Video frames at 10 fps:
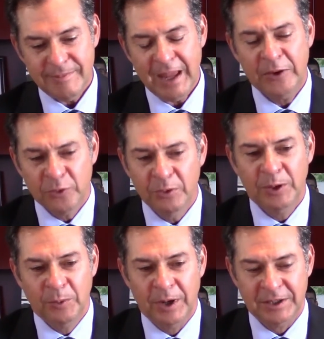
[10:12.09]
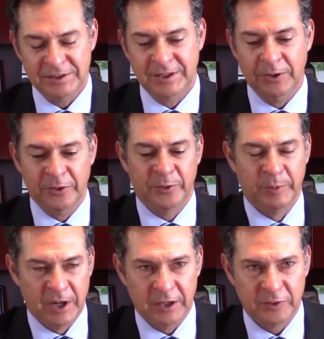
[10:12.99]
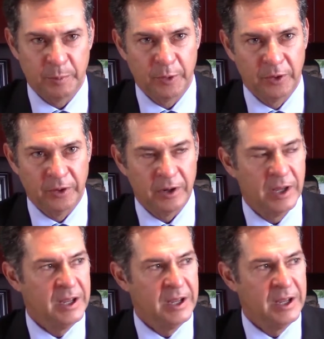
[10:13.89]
he truly was the ultimate entrepreneur.